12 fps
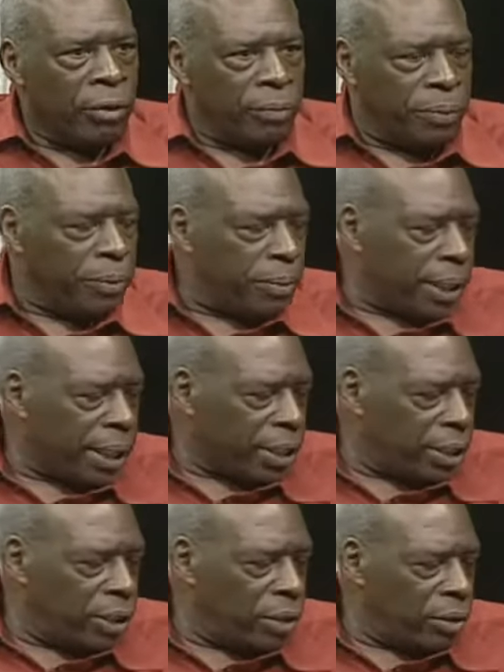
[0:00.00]
with people
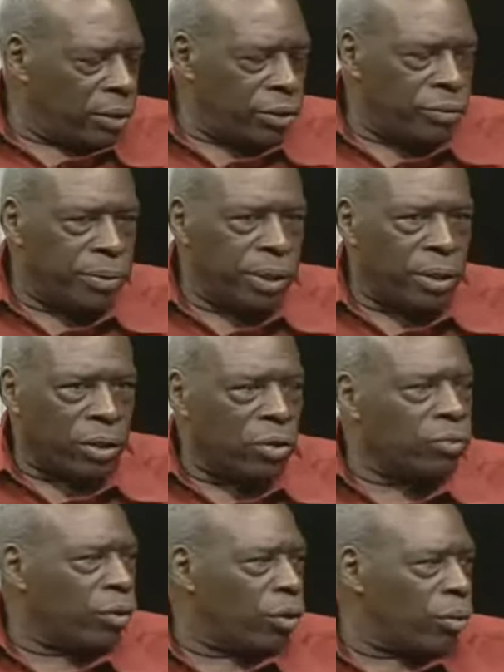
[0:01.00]
like you, and you've been a
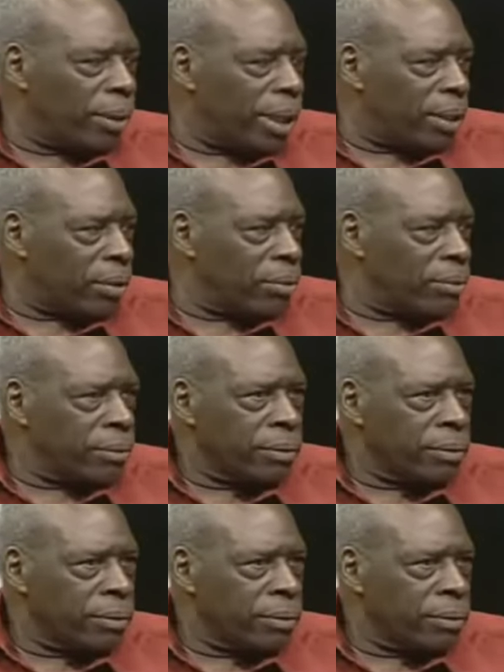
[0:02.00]
good role model.